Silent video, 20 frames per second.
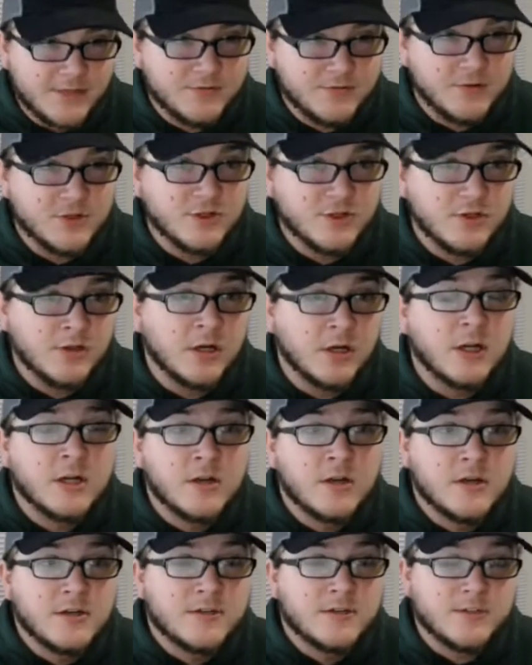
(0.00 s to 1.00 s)
rusher,
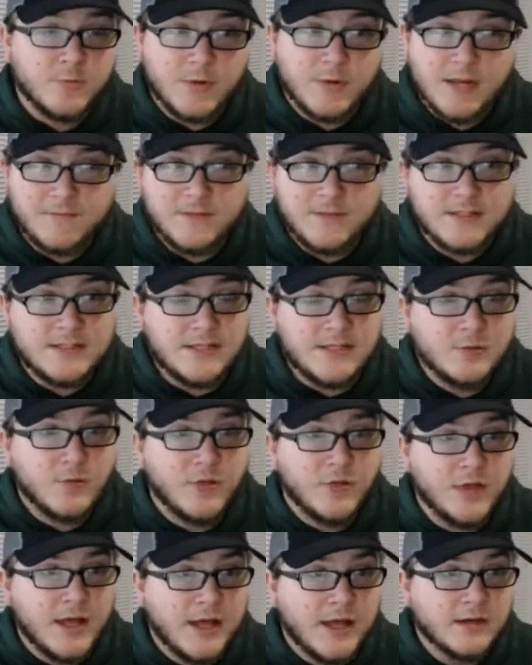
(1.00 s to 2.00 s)
so we have to deal
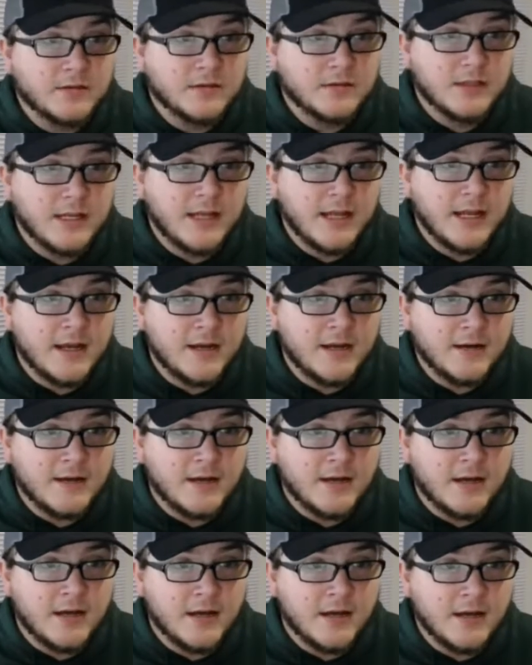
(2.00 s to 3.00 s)
with that. And
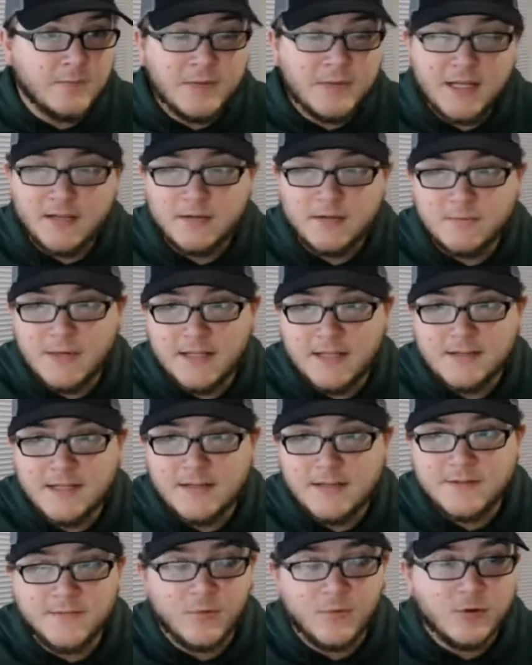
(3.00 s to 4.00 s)
Mans
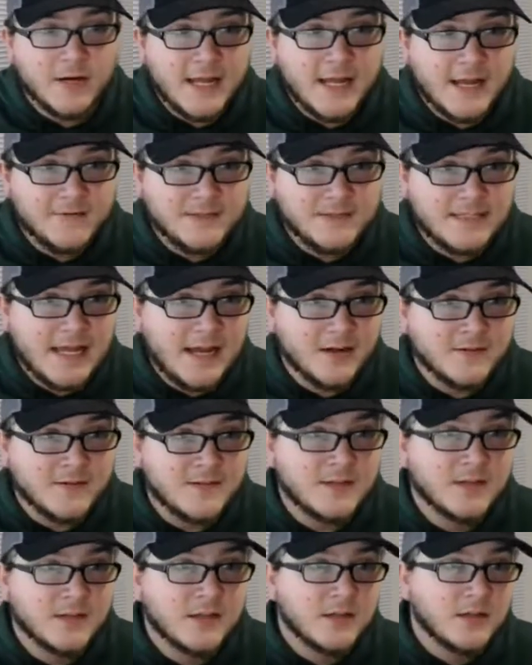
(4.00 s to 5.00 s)
has 4.5
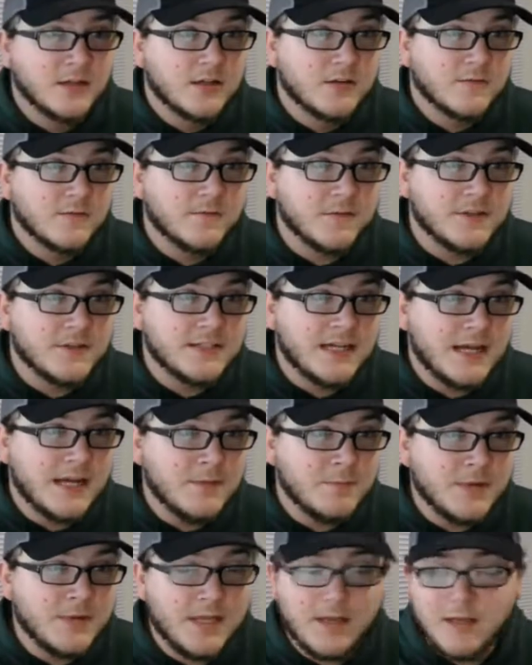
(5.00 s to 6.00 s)
sacks for the
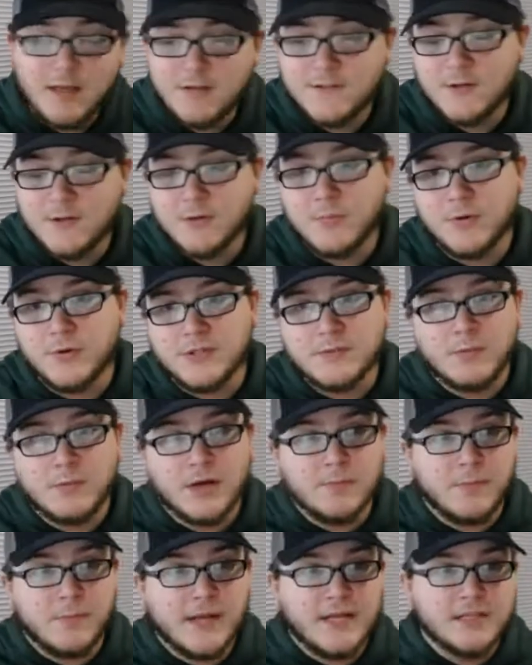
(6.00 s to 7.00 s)
time being, so it puts him
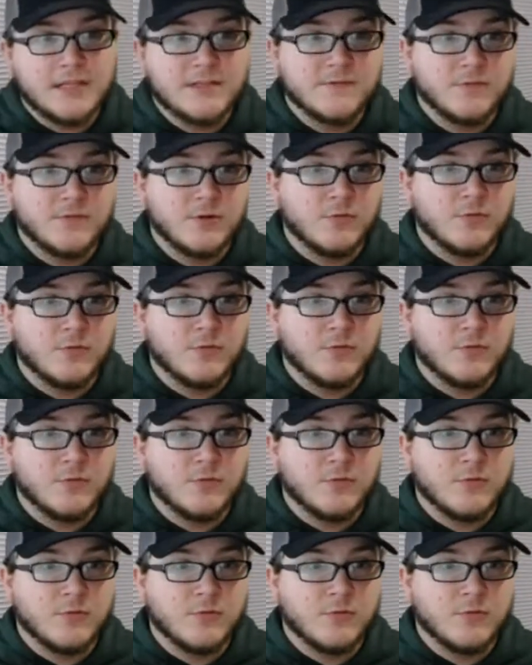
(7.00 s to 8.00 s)
on pace for
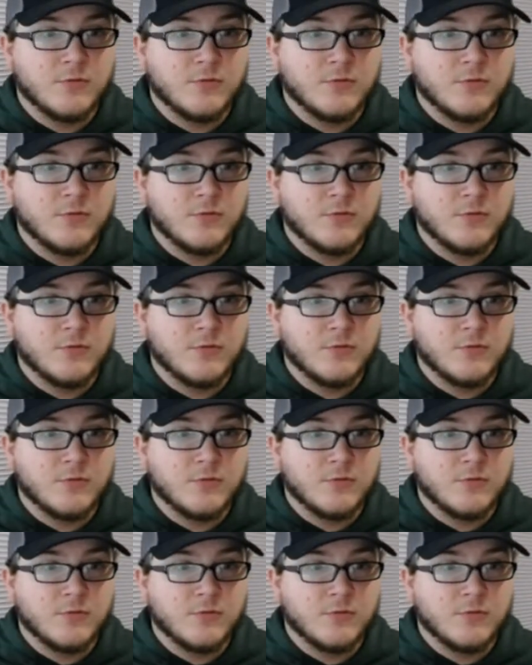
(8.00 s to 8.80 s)
around 10